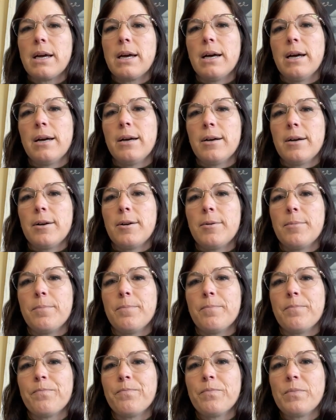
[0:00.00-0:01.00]

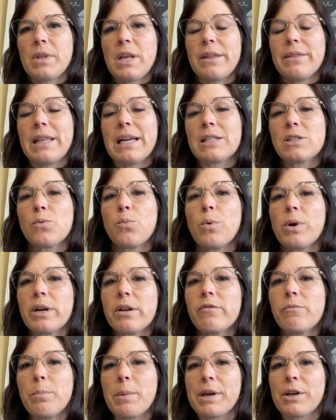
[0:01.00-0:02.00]
Um, that's one
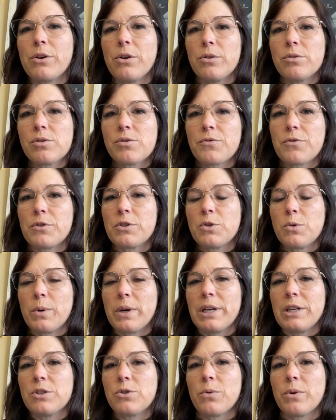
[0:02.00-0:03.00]
of my goals for
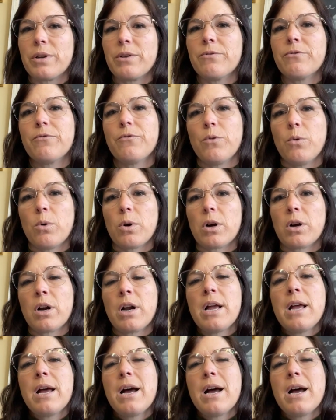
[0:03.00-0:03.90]
2024.